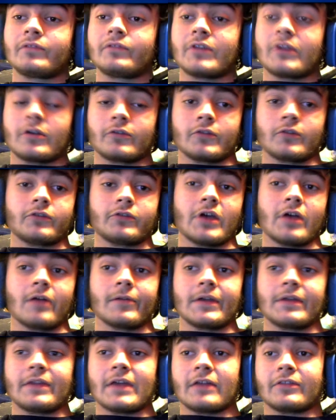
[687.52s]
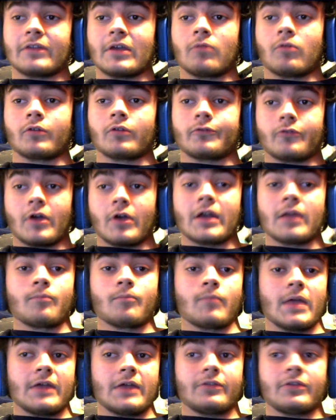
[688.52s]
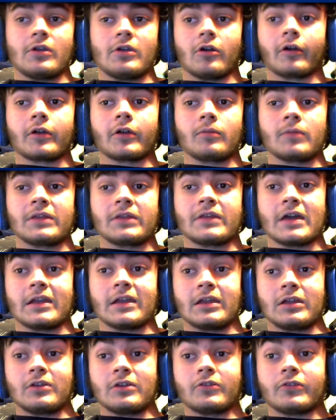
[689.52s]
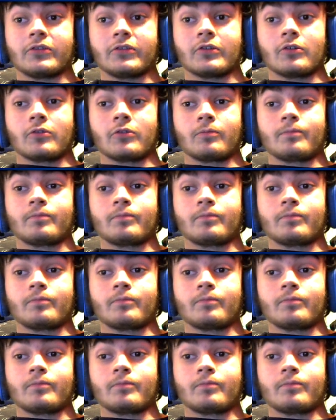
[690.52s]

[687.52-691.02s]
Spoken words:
there's no telling that they won't try to make the argument that it is. So